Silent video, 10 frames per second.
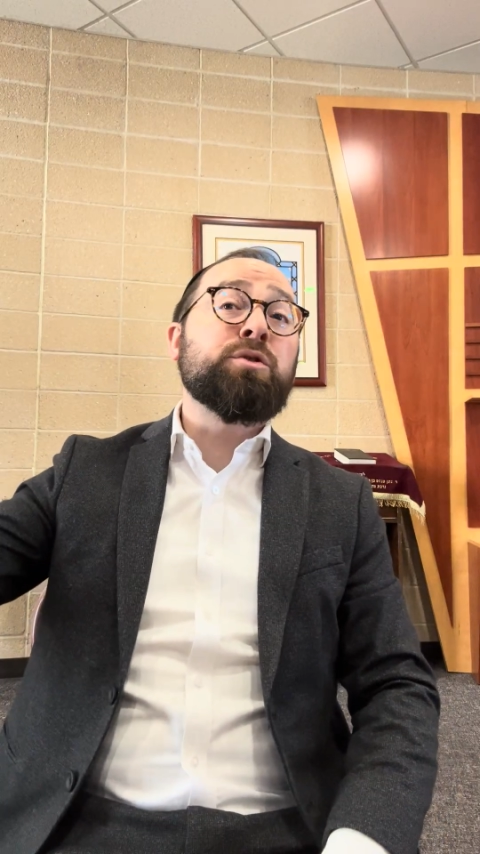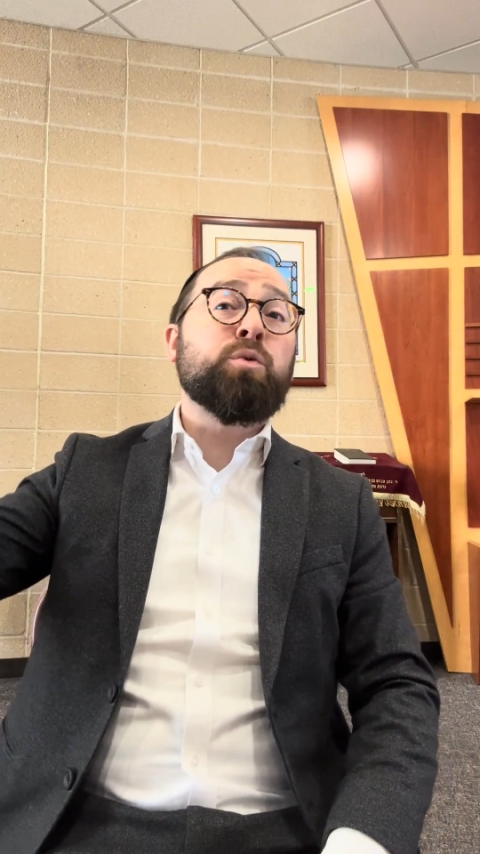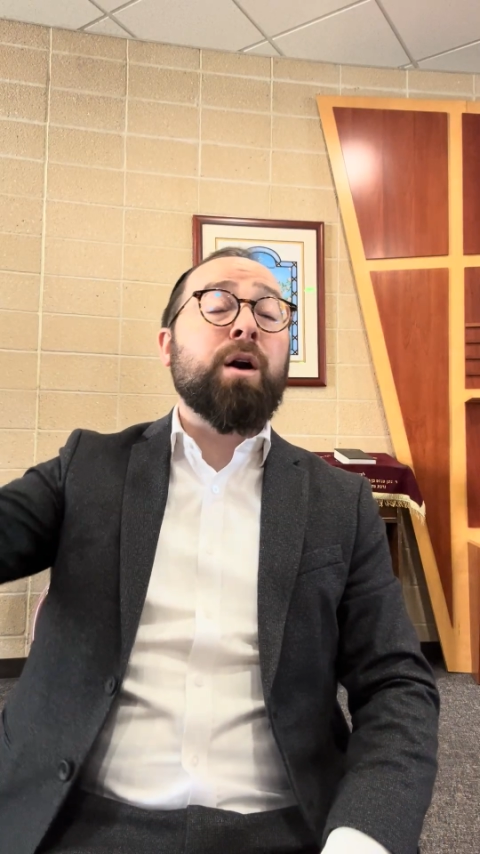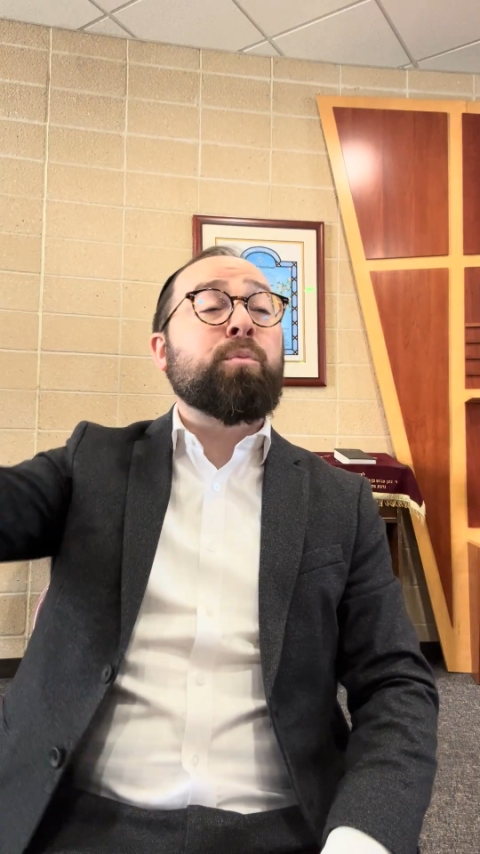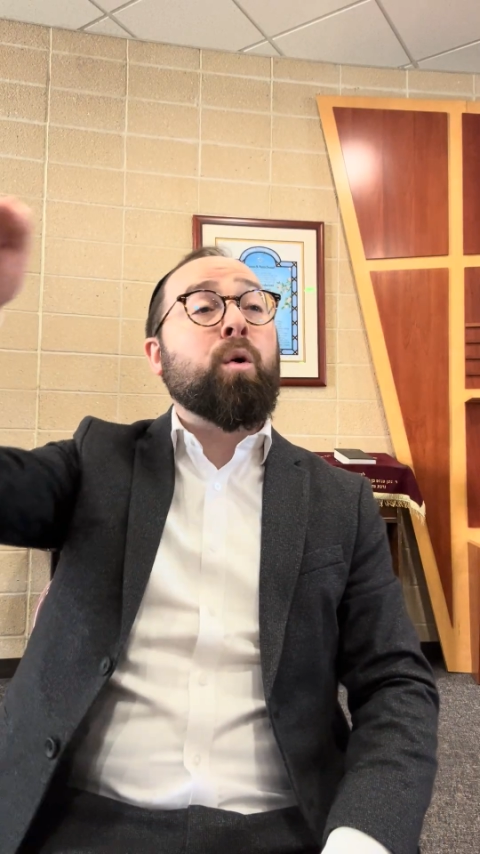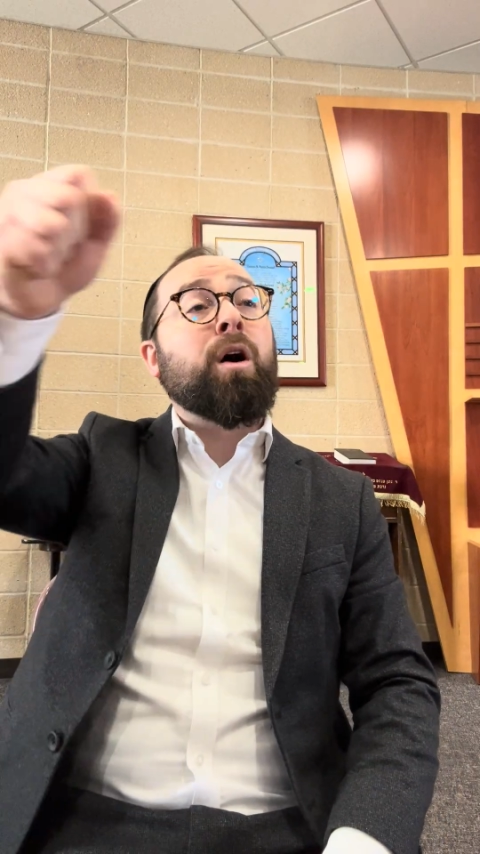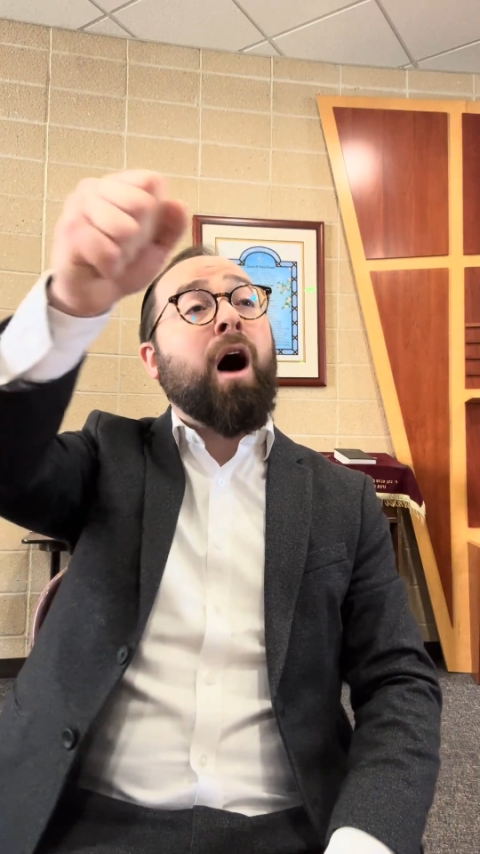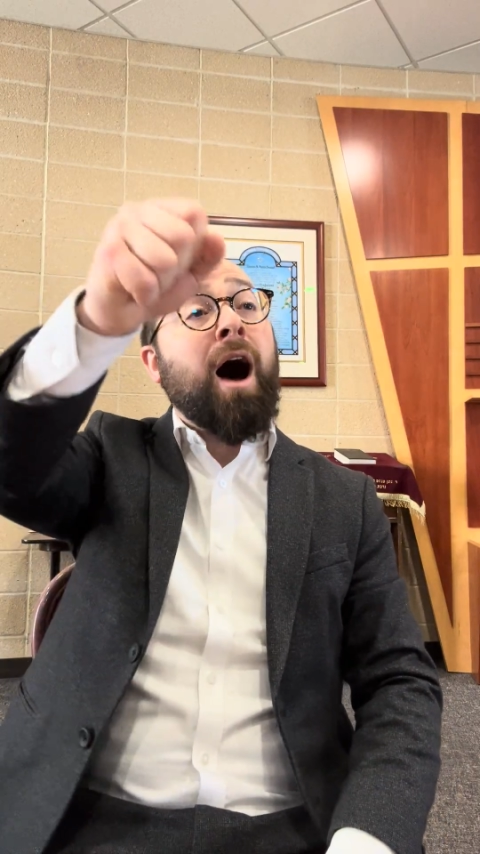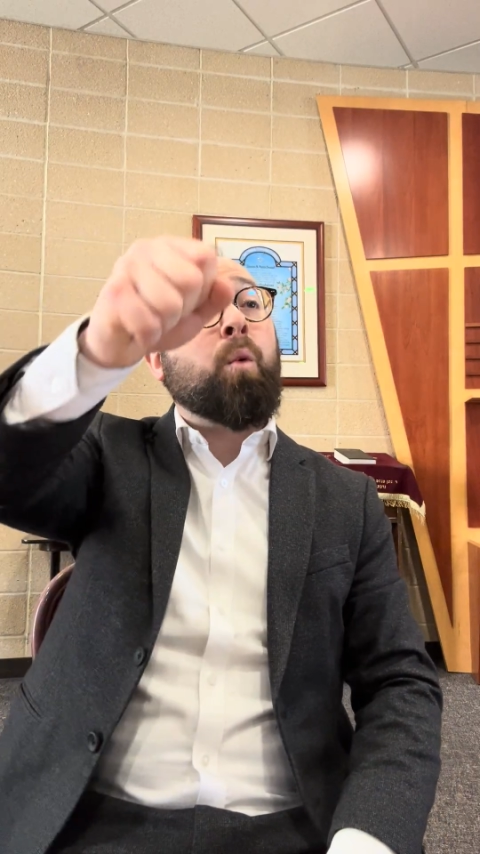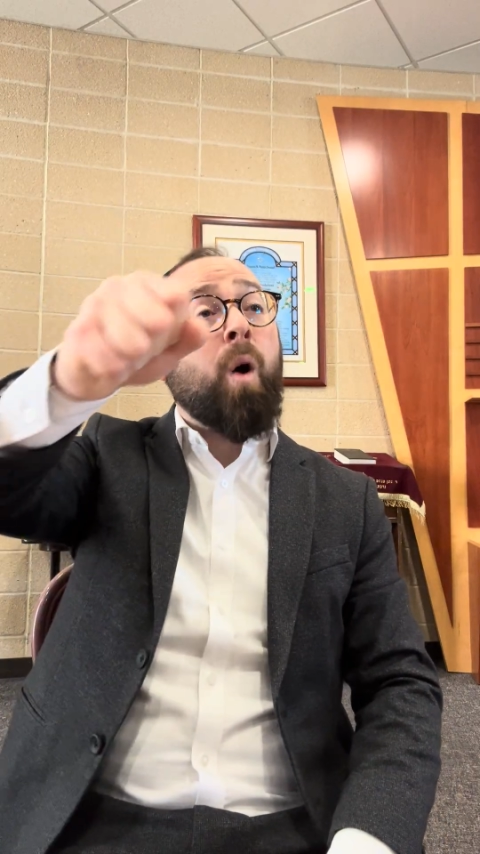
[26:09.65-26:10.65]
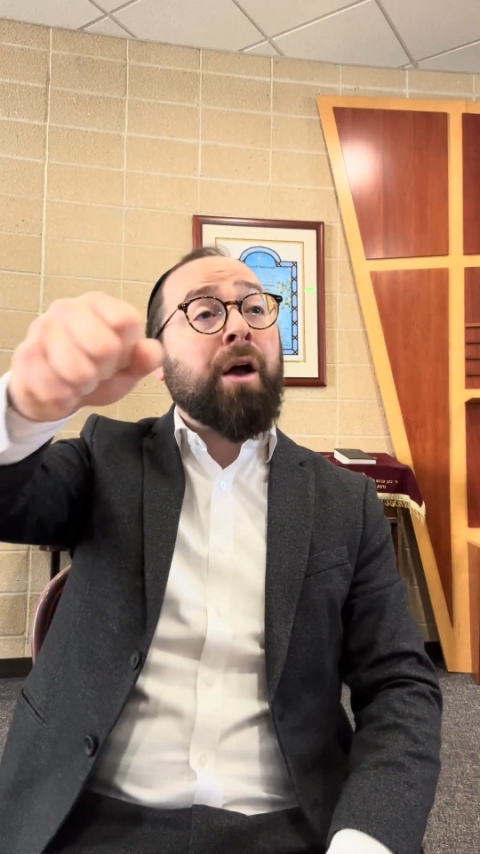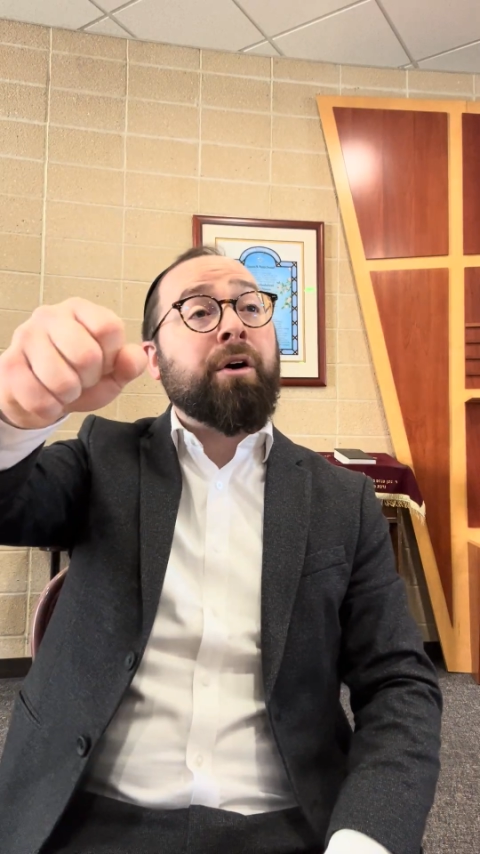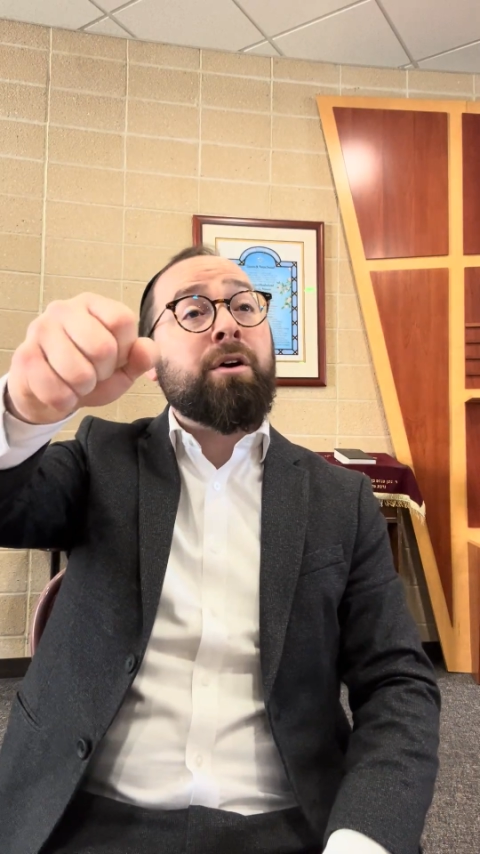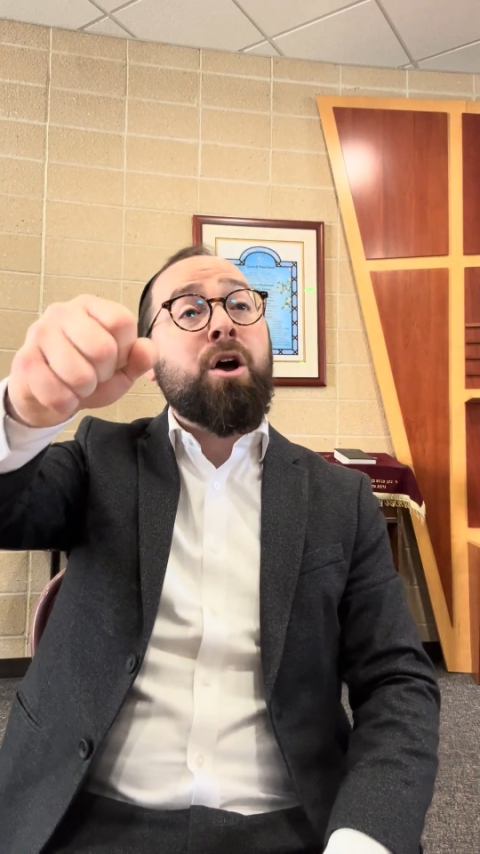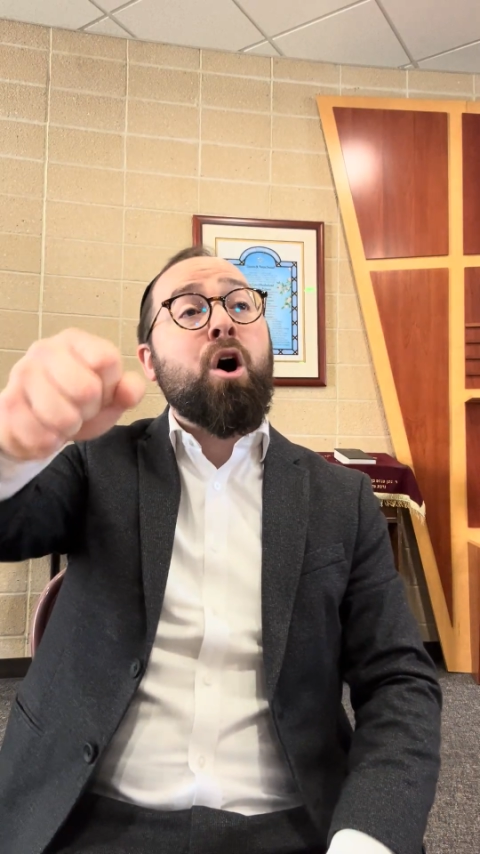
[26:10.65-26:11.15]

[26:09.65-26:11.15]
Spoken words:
you want to pour hot water